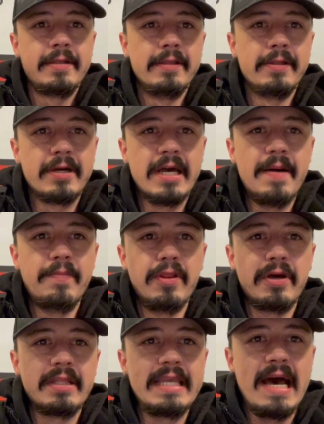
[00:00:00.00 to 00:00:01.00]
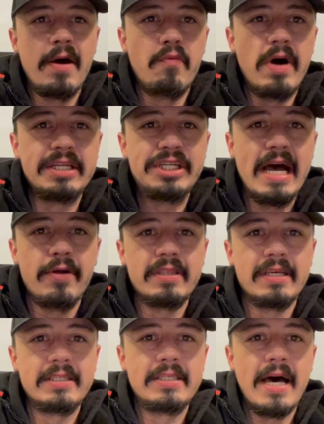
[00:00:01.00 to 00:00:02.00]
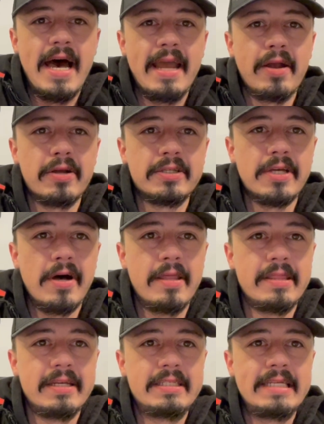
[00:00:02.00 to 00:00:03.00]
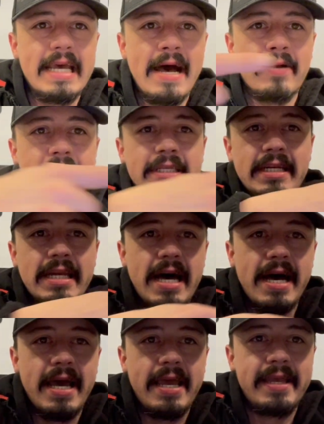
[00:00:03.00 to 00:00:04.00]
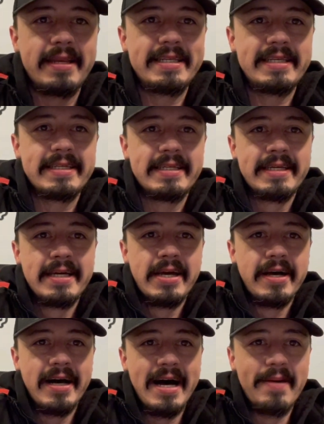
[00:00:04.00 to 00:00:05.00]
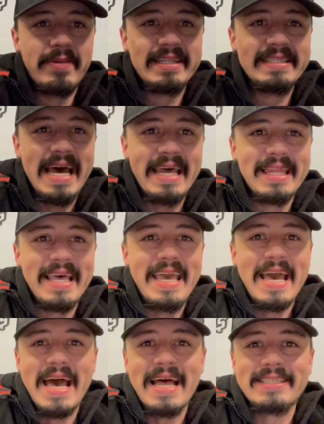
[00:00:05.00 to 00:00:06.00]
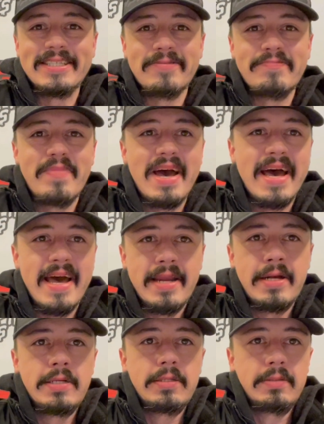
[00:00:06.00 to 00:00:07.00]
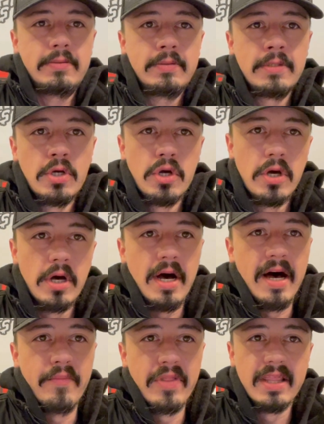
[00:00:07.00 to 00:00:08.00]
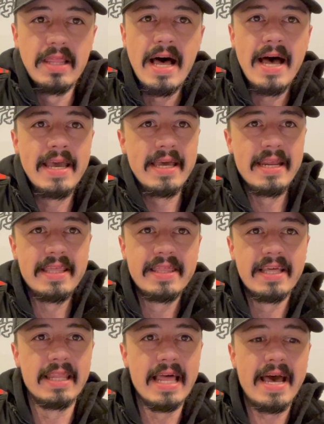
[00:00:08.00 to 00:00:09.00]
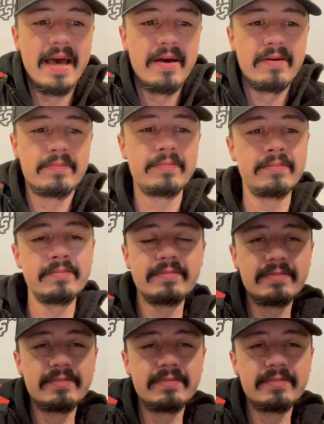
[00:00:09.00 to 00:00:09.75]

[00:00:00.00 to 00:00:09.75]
Look up, look down, watch out, the tiger's on the town tonight. I'm a deadly handsome man. I'm the lion in the lamb.